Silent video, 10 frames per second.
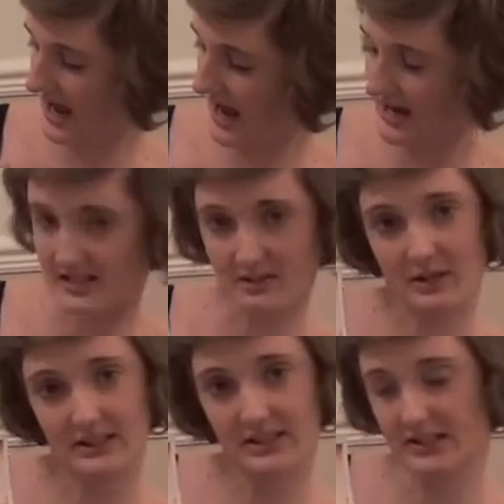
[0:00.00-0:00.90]
edited
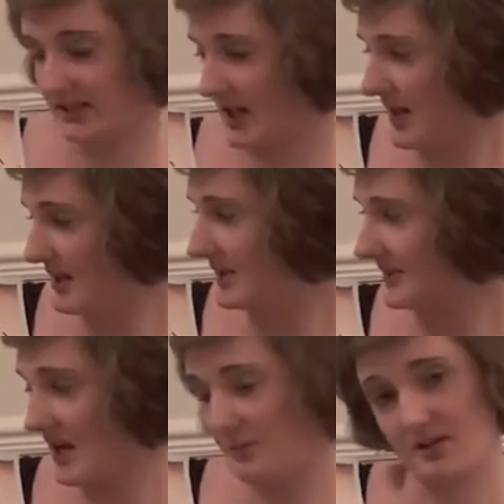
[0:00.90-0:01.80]
my sister the
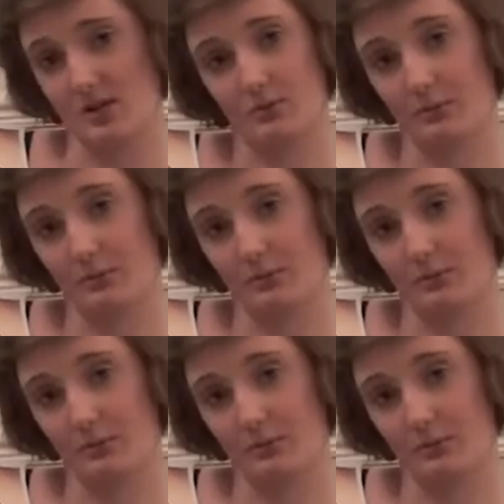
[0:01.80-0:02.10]
same as the